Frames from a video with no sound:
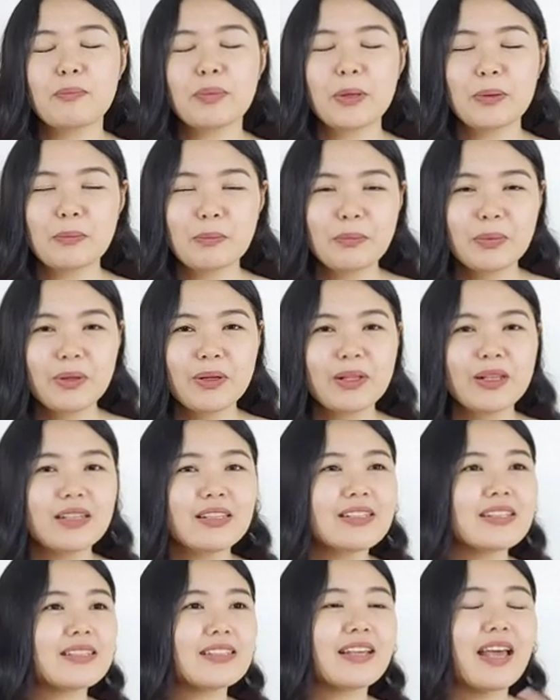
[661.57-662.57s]

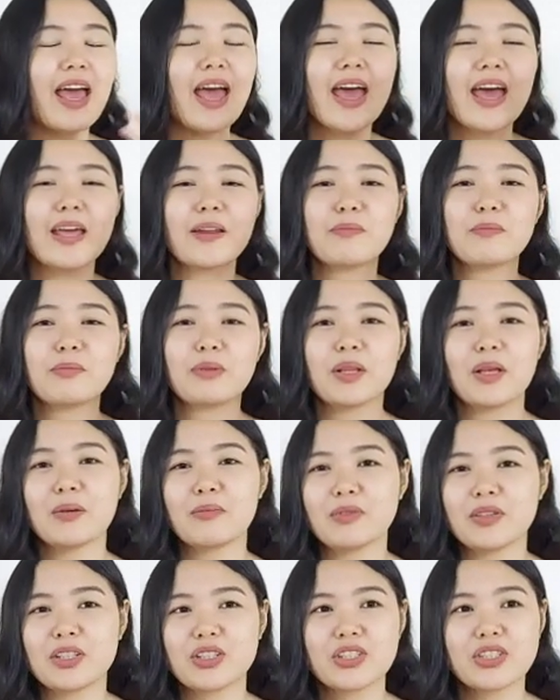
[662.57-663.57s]
pimples and
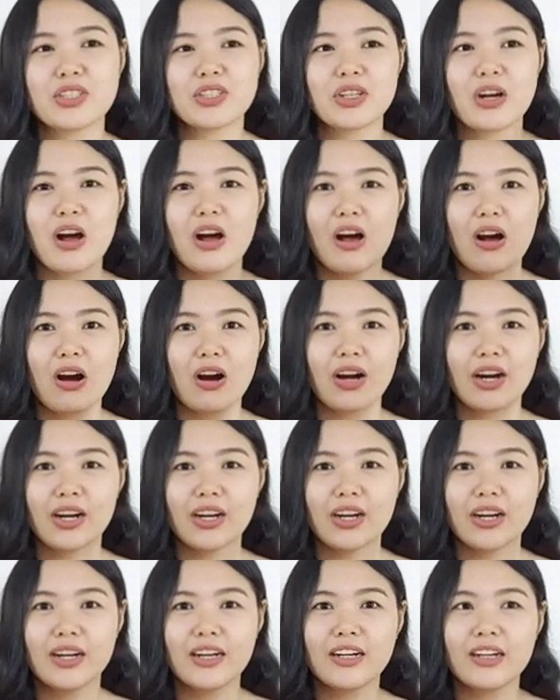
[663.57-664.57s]
blemish
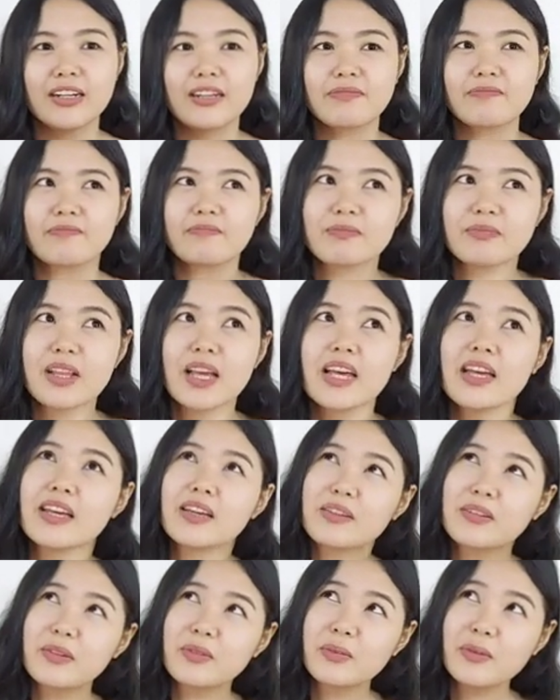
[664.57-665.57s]
are,
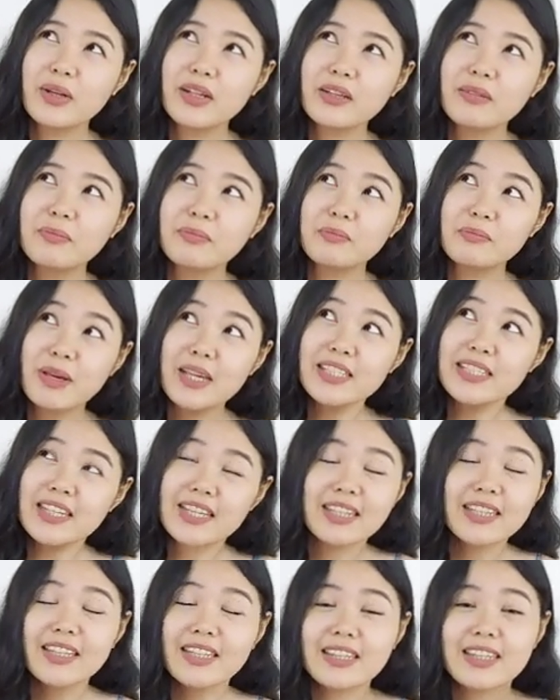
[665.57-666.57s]
well,
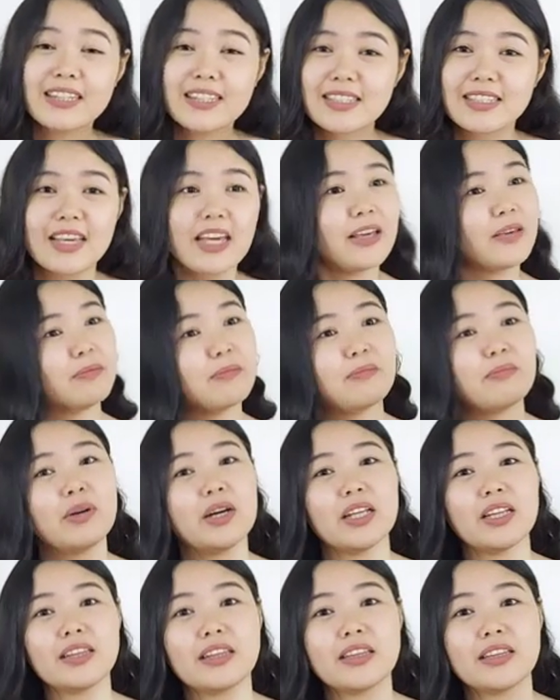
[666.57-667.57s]
basically the same
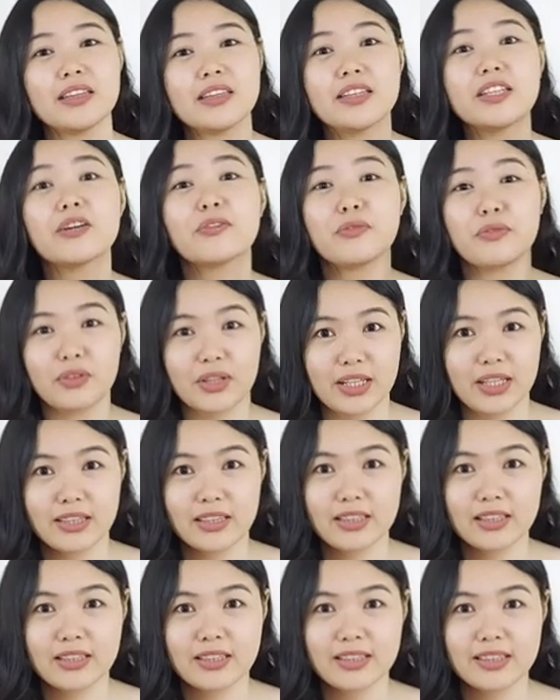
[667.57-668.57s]
but different.
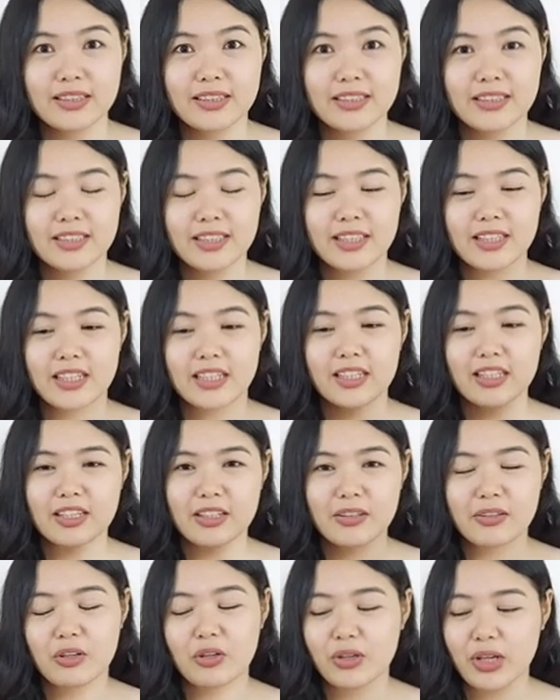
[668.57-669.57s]

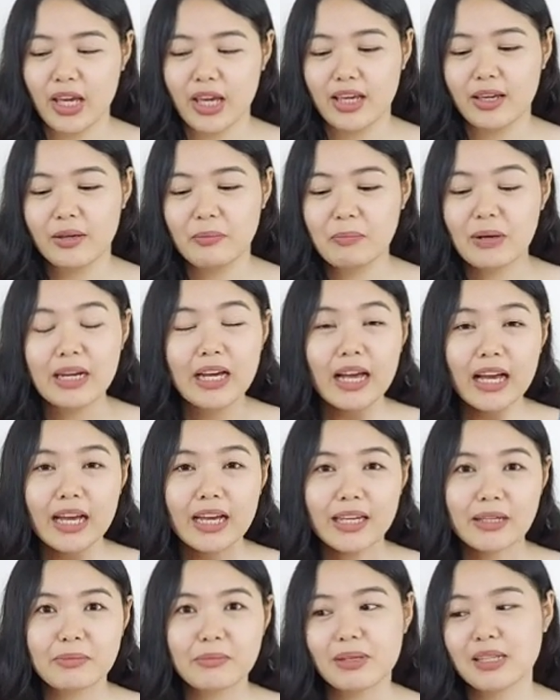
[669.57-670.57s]
Okay,
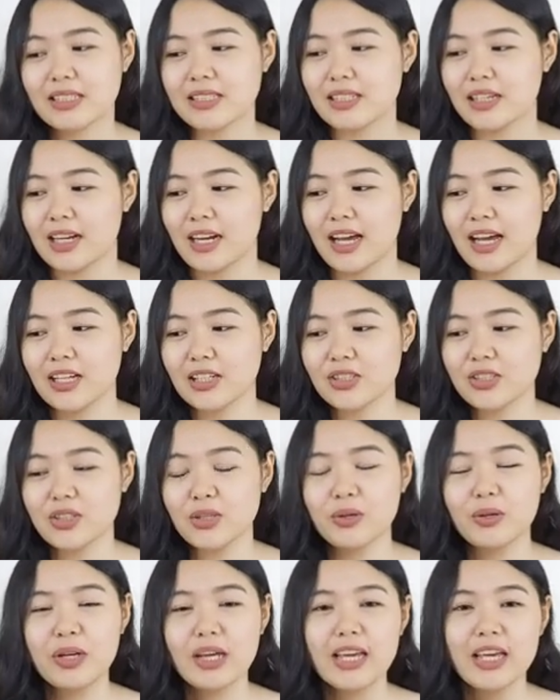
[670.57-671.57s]
magkakaiba sila.
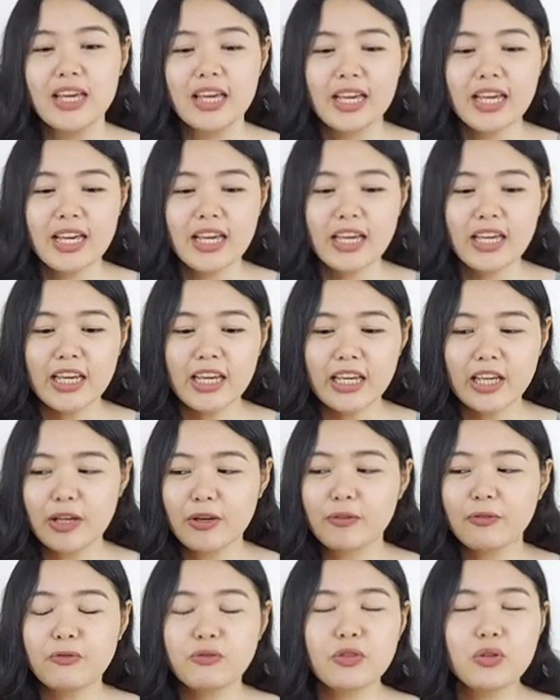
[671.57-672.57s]
So
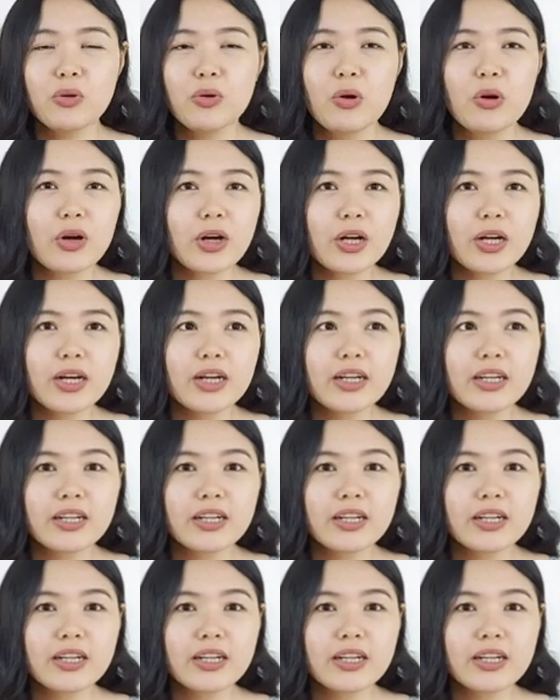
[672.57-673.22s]
if your